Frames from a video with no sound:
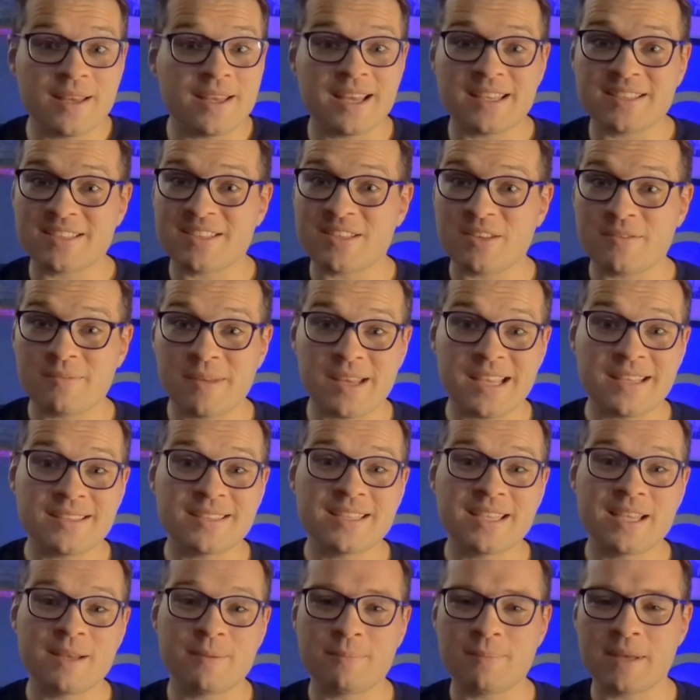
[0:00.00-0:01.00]
let's debate
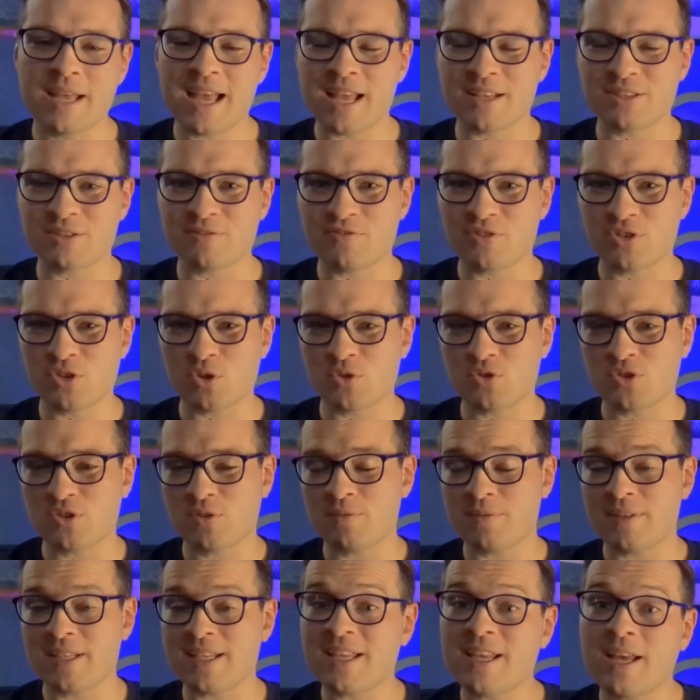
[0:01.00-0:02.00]
the impact of social
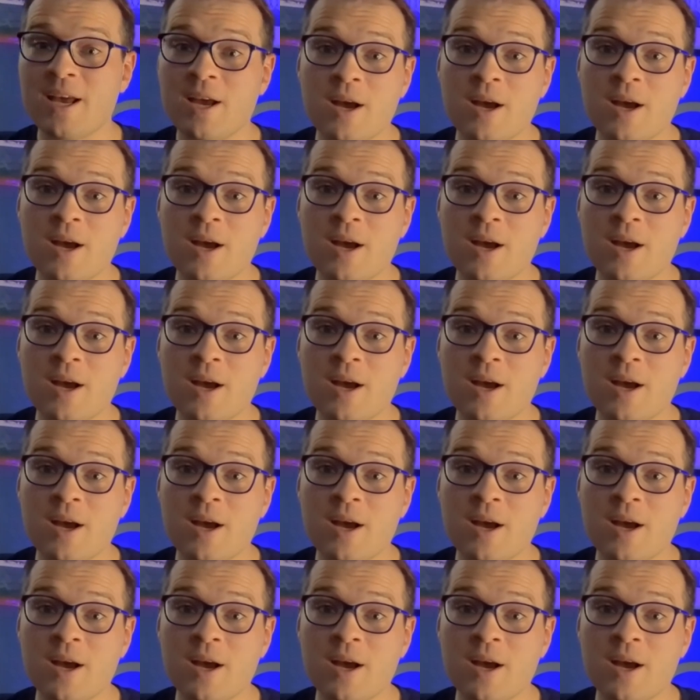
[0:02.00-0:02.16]
media